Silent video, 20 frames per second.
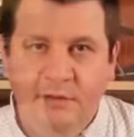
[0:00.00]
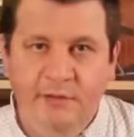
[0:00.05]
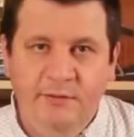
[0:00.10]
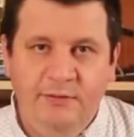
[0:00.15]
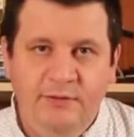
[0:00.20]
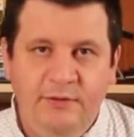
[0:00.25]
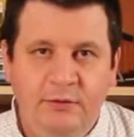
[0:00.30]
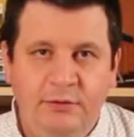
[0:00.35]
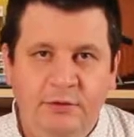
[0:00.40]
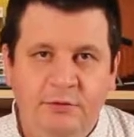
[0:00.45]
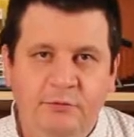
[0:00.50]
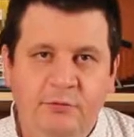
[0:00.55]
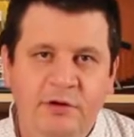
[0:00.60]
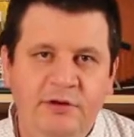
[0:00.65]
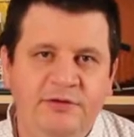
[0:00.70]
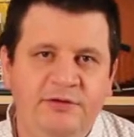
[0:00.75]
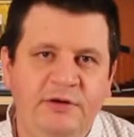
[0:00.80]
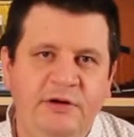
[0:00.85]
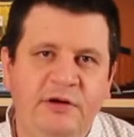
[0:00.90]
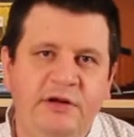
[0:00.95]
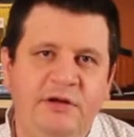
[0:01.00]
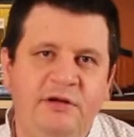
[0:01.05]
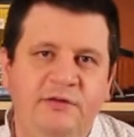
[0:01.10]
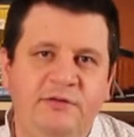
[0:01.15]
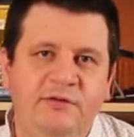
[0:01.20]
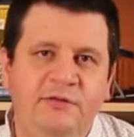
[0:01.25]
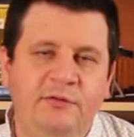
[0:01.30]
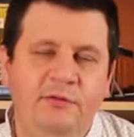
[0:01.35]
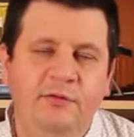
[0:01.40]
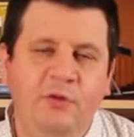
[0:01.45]
So the question
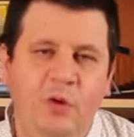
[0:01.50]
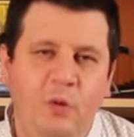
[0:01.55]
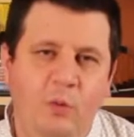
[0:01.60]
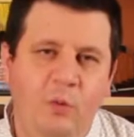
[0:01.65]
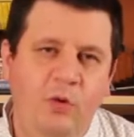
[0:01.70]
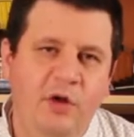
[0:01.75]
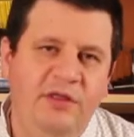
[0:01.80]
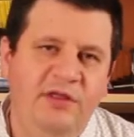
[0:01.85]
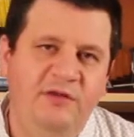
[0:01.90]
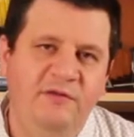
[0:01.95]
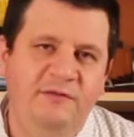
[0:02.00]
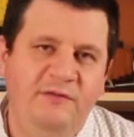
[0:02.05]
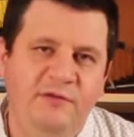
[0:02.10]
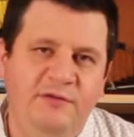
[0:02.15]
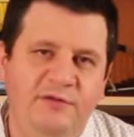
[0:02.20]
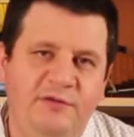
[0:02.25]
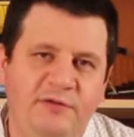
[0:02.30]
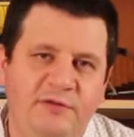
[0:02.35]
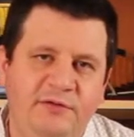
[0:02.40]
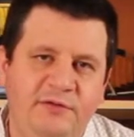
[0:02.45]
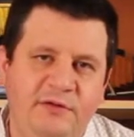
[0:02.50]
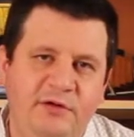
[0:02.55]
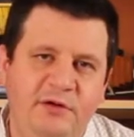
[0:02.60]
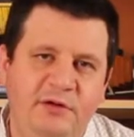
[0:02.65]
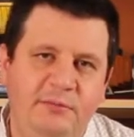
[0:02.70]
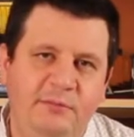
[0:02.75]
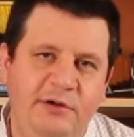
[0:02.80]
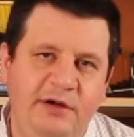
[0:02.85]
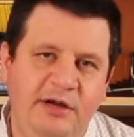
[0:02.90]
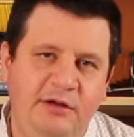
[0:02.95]
is, what the future is going
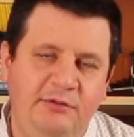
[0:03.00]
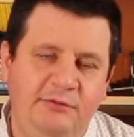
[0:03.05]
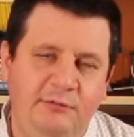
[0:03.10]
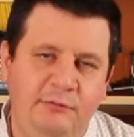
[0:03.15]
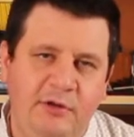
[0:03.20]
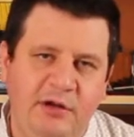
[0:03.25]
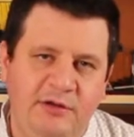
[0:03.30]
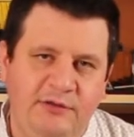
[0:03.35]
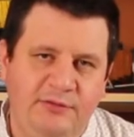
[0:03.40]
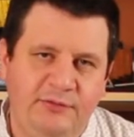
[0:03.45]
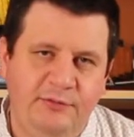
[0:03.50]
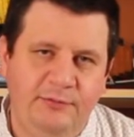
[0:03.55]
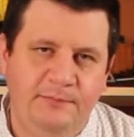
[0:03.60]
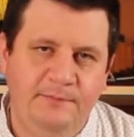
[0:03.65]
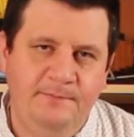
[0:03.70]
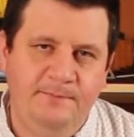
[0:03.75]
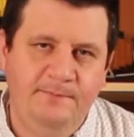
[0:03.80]
to bring to us?